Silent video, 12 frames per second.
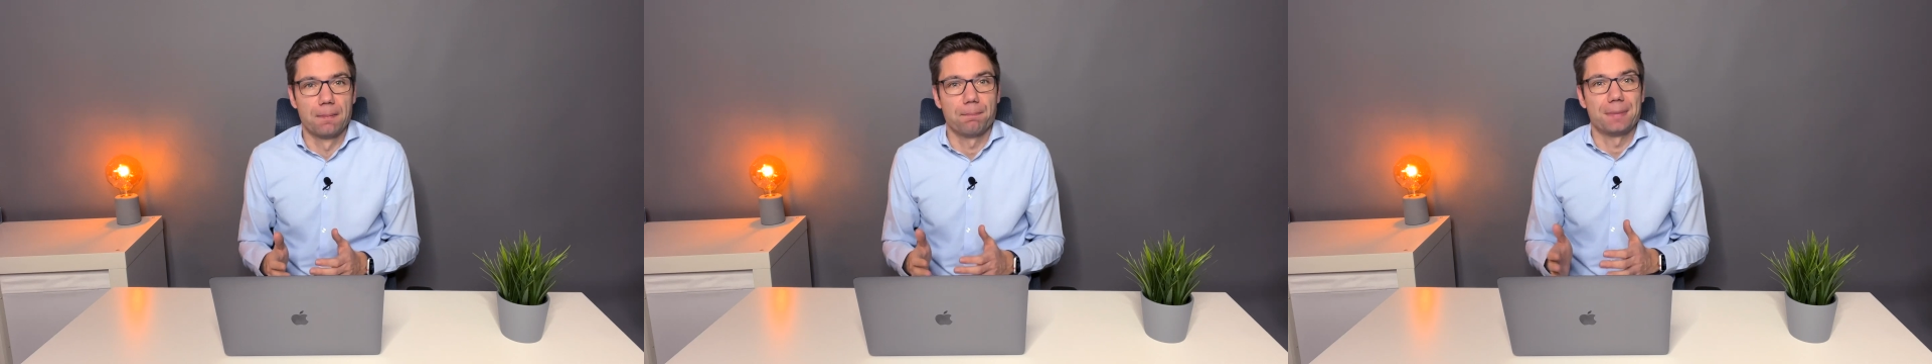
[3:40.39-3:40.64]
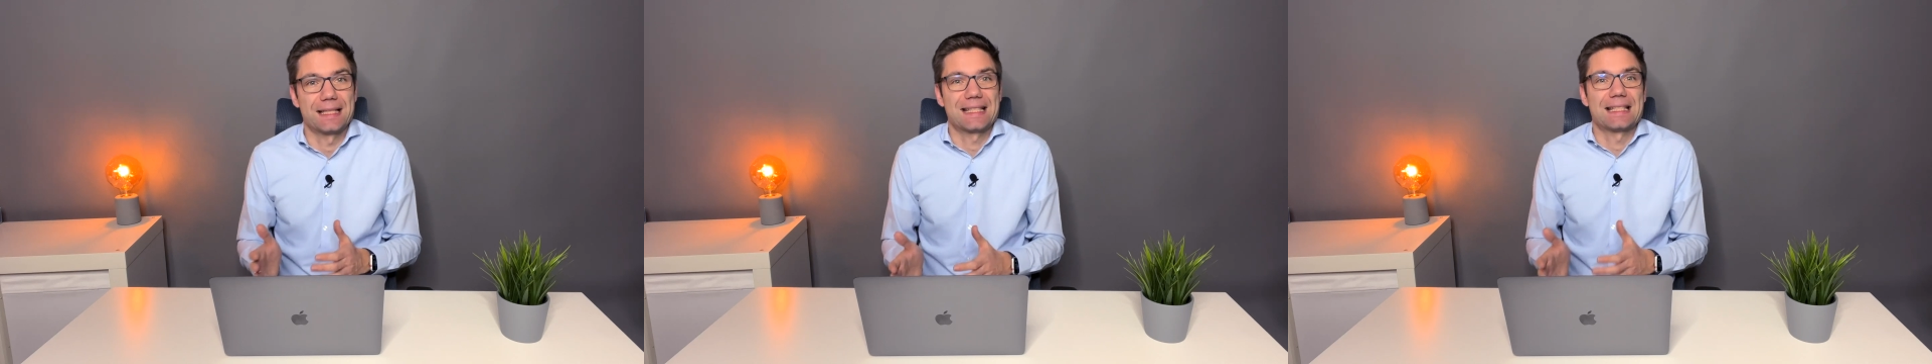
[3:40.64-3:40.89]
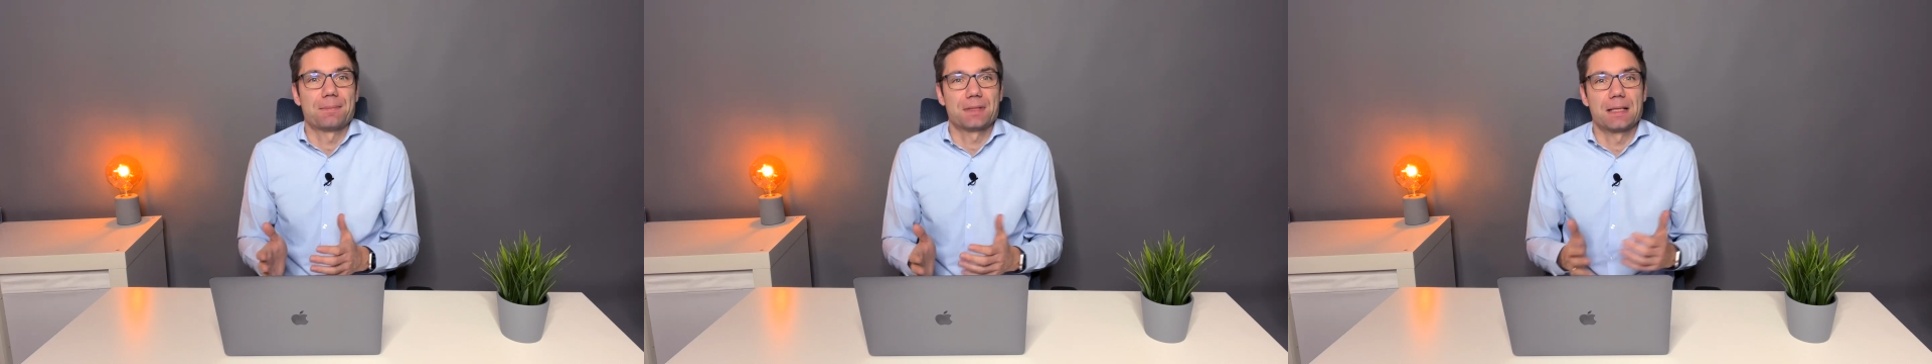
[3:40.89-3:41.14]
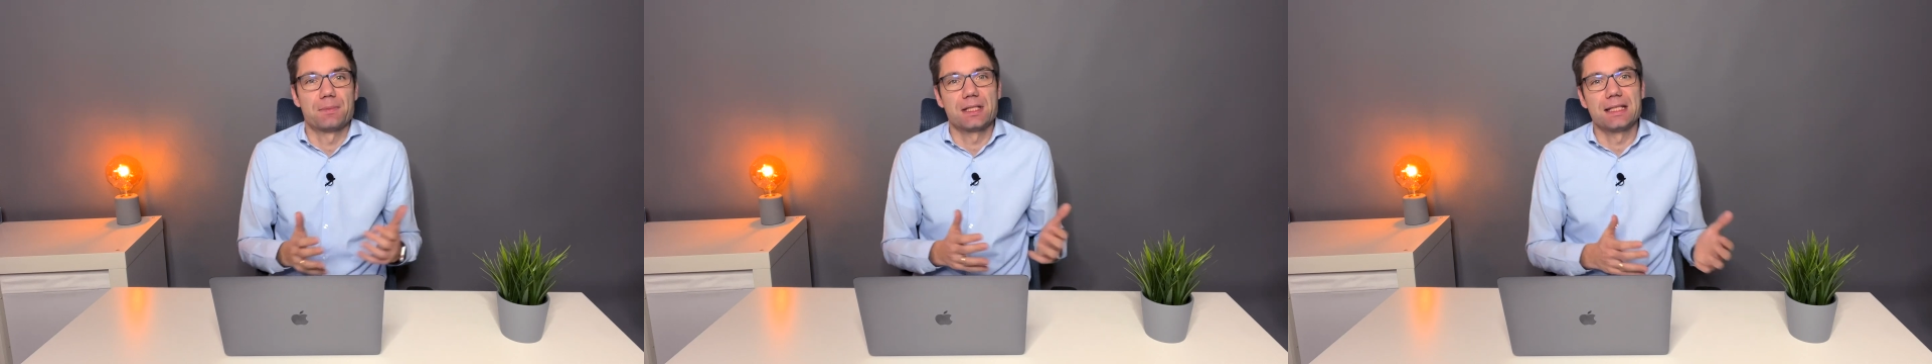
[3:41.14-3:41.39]
but
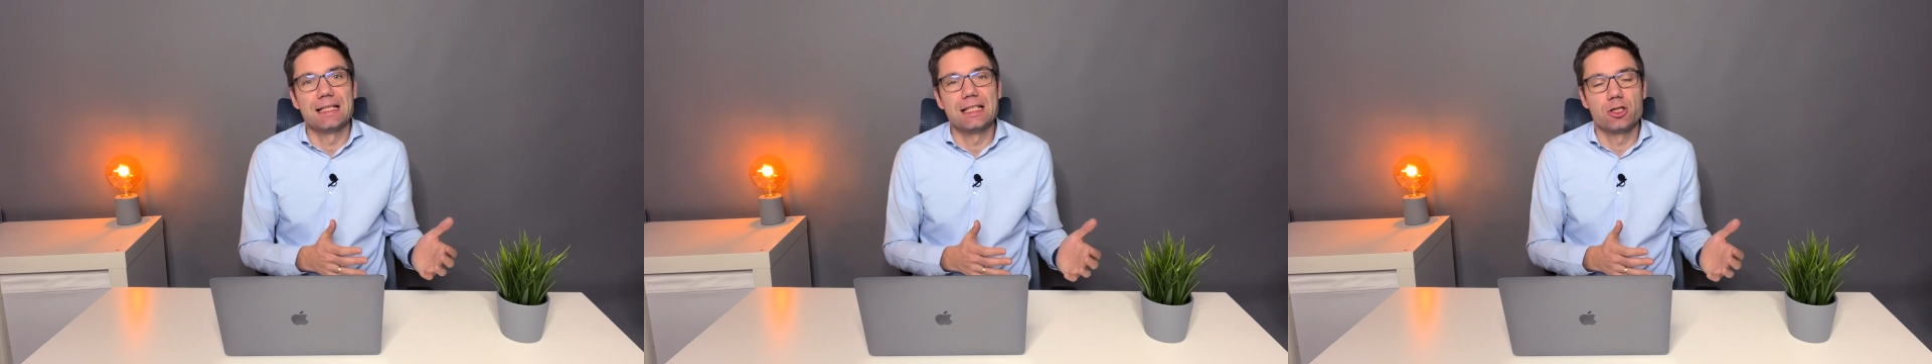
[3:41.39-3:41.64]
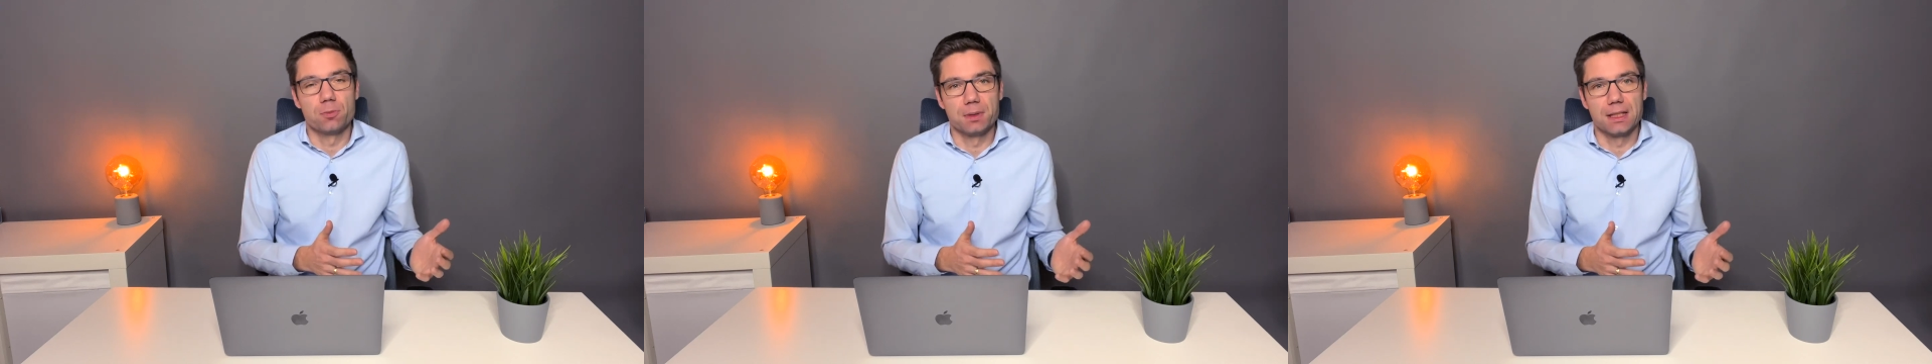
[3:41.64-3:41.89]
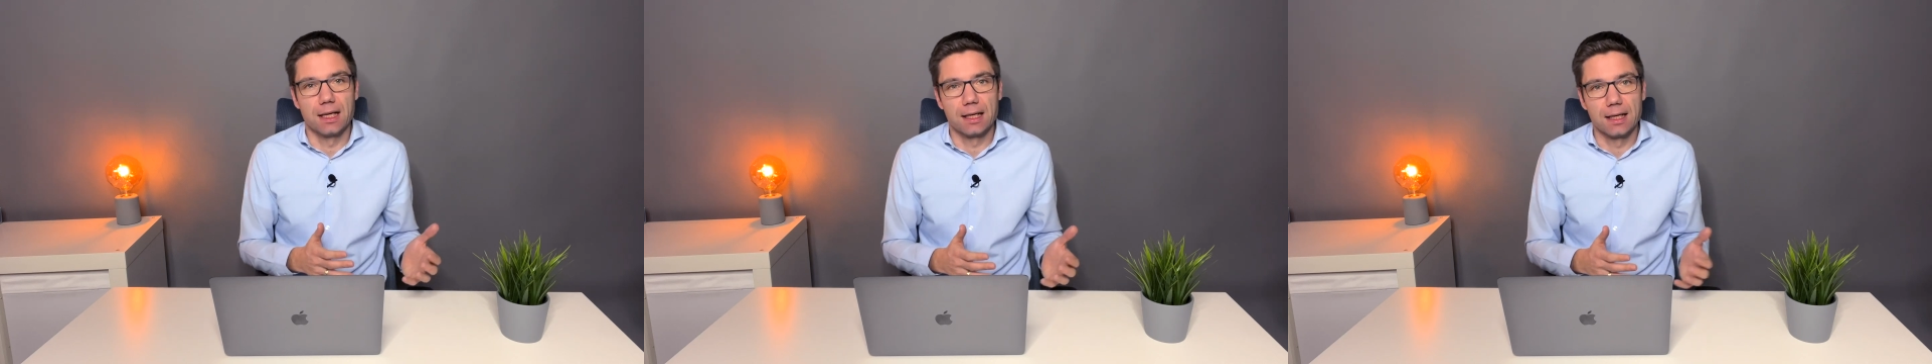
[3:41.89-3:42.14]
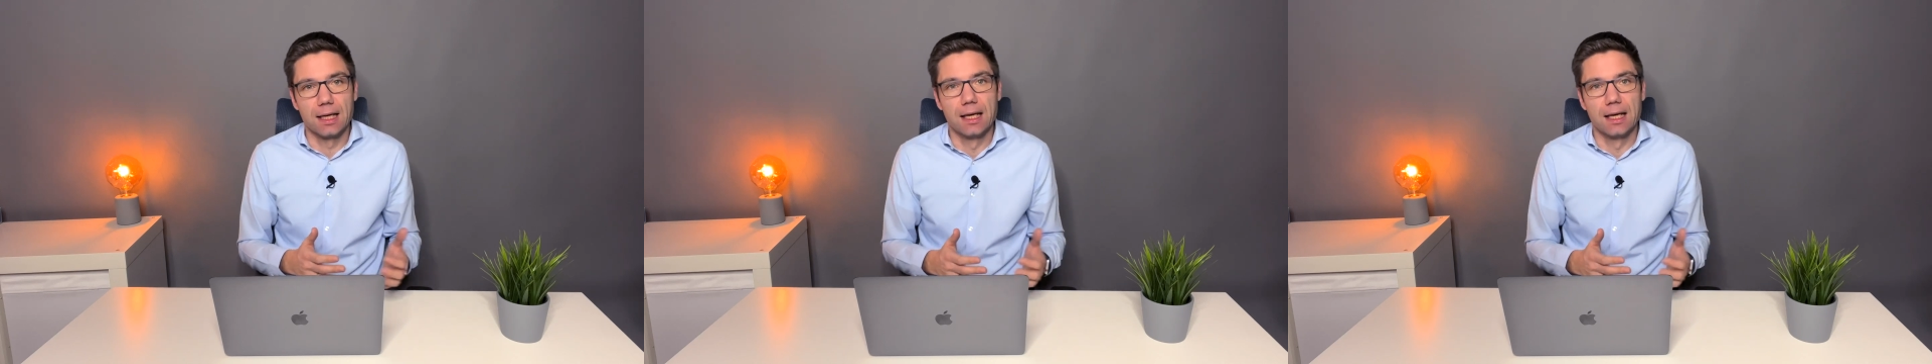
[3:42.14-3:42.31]
sometimes need to be done